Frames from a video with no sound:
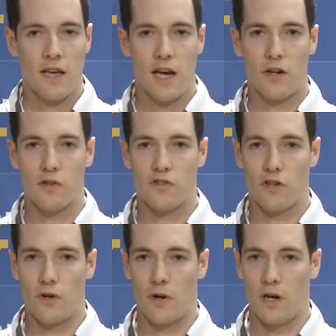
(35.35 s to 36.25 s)
and
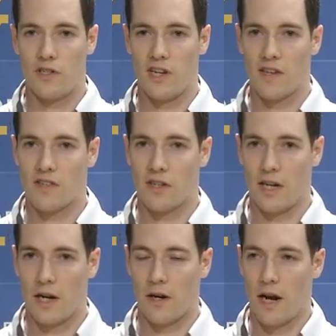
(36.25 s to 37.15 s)
also Jessica in
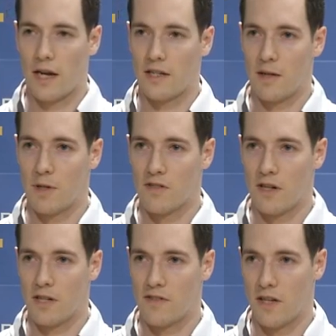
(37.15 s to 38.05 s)
our academic
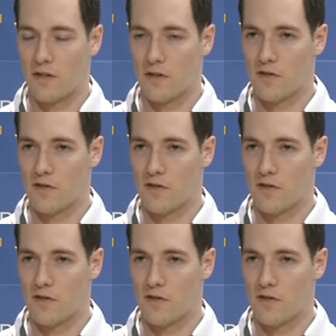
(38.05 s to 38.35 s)
study center.